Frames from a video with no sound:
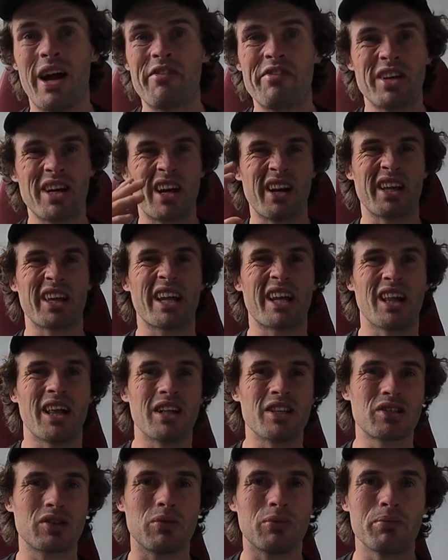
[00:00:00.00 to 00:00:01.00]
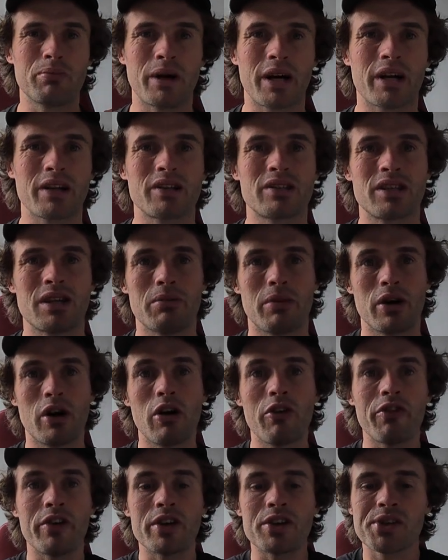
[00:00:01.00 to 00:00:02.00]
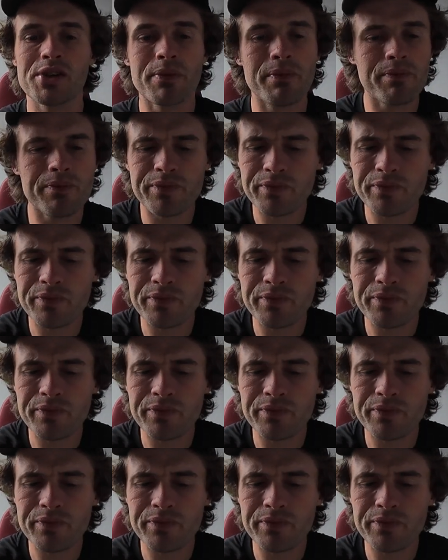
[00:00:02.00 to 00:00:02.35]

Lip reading: every now and again, I like to come back and sit in my office.